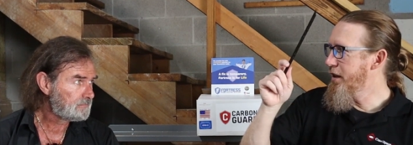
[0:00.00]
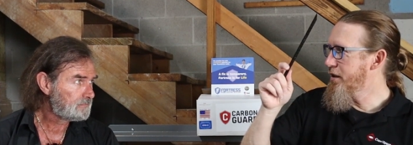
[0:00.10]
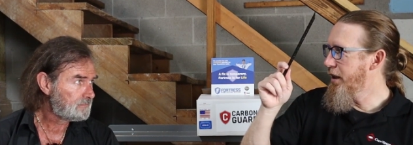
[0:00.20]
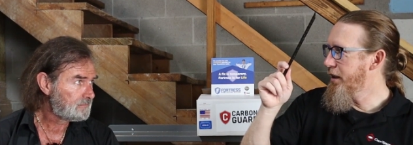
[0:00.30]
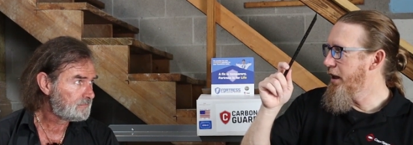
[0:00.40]

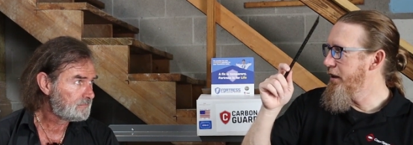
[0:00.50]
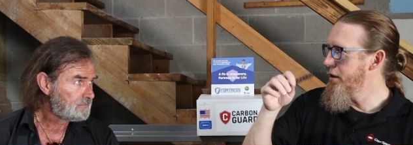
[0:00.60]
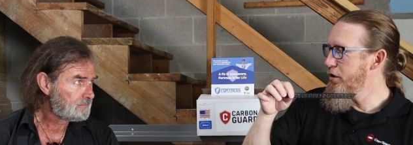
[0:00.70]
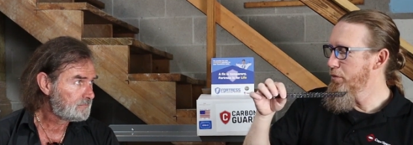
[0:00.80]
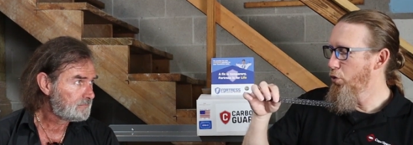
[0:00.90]
Speaker 1: things like that.
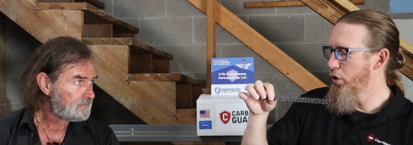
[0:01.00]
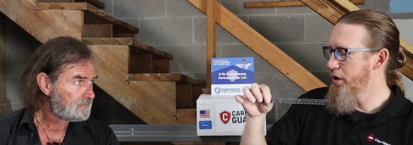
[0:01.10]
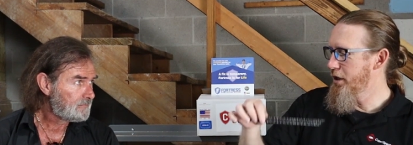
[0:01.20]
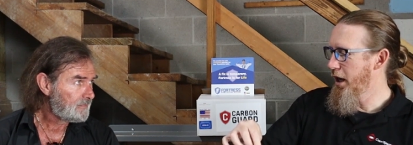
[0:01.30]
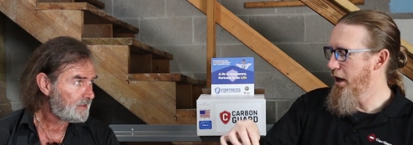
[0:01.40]
This is more
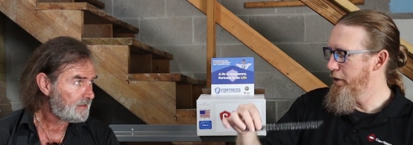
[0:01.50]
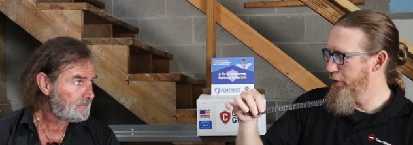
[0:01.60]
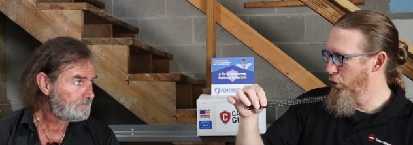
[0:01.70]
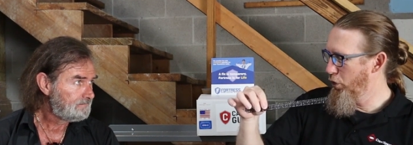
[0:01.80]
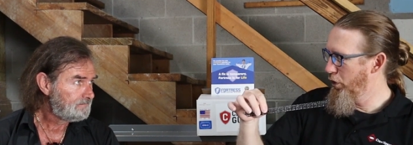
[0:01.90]
designed
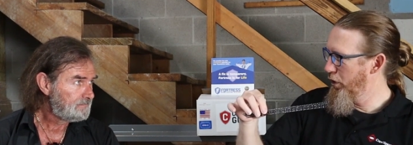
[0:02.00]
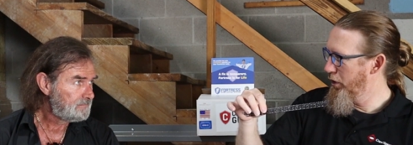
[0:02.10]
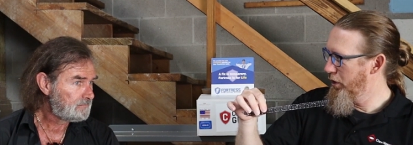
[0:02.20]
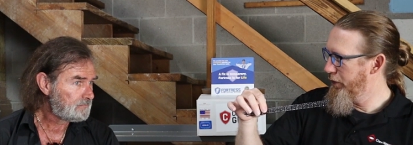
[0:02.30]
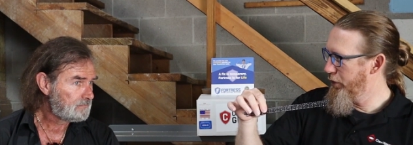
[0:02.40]

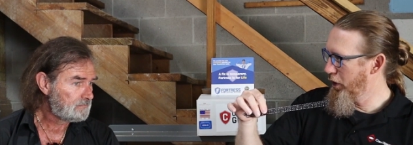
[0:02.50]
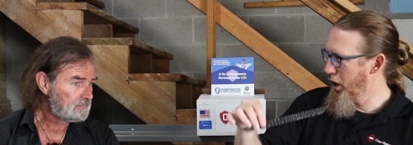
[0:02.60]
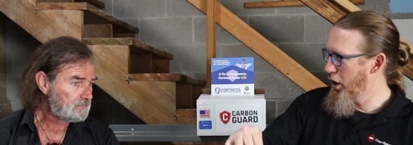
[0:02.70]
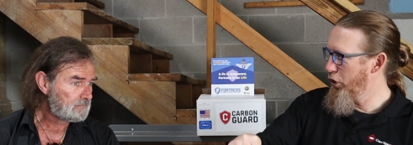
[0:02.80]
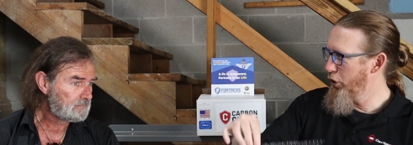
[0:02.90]
for, for
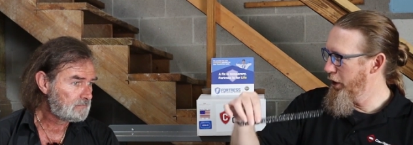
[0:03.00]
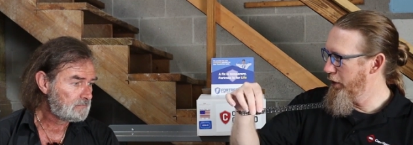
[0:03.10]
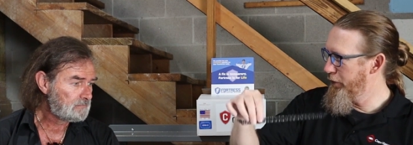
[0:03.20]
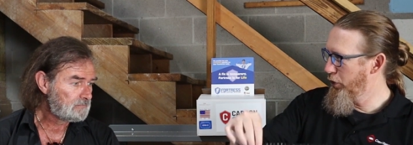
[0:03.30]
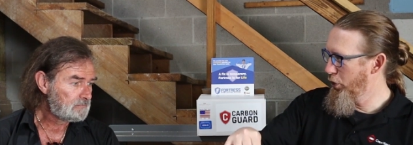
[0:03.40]
concrete
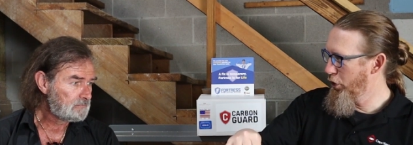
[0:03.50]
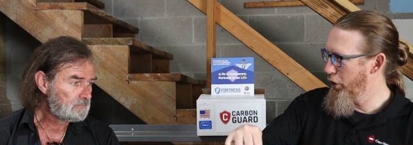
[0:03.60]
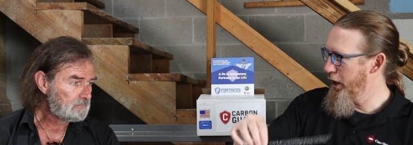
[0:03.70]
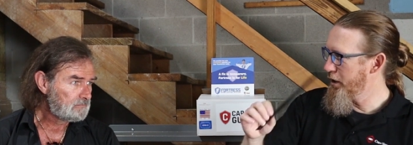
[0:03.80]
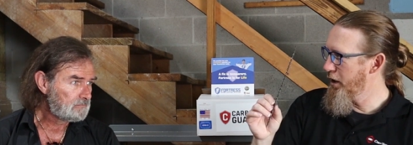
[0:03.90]
and floor
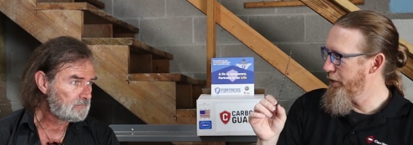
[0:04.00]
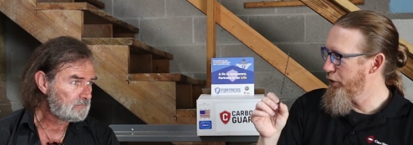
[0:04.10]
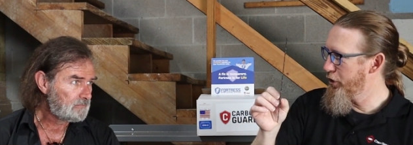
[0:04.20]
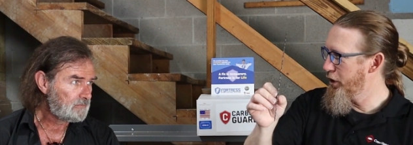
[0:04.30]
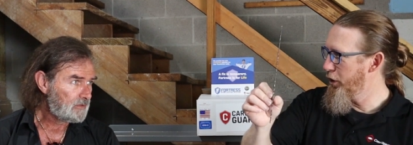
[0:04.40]
cracks, not
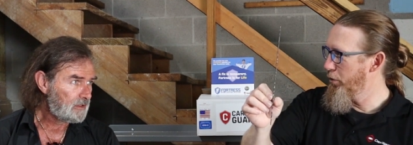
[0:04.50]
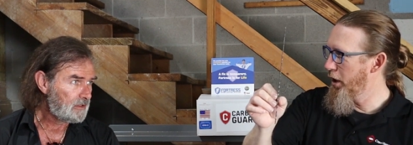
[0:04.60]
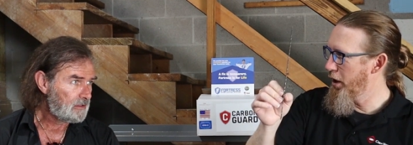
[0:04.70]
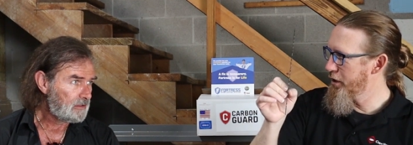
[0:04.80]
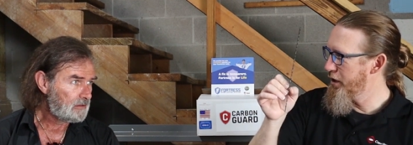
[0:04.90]
for cinder
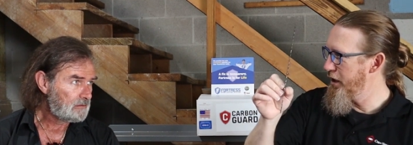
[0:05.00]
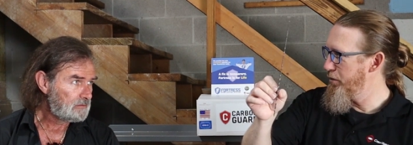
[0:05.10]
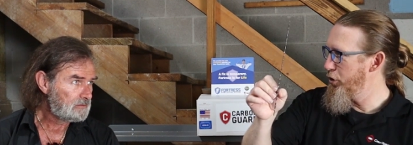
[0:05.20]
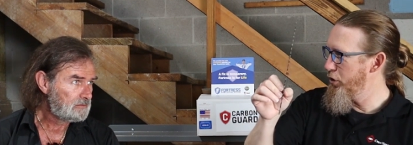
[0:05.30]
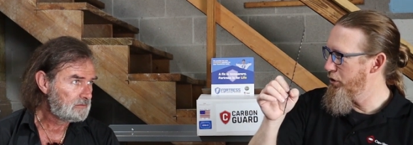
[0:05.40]
block
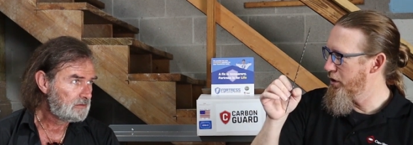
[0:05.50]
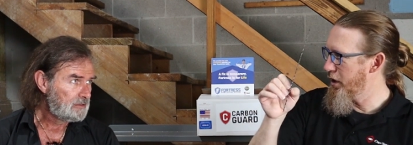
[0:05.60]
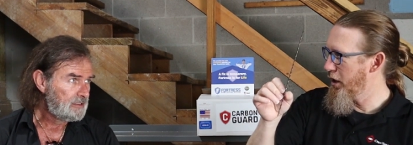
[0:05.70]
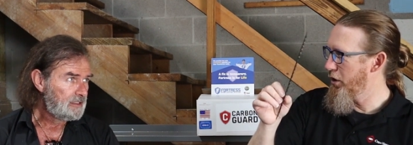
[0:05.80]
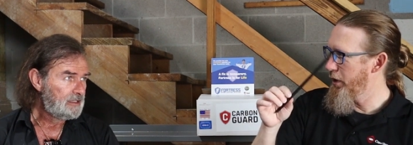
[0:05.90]
CMUs. Is
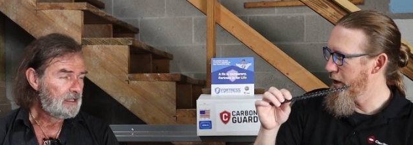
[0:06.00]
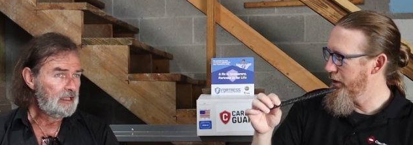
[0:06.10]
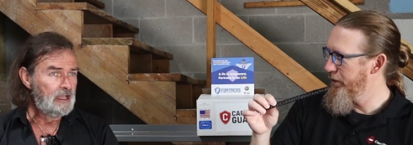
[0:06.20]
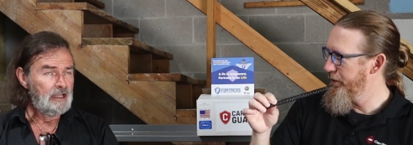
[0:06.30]
that correct?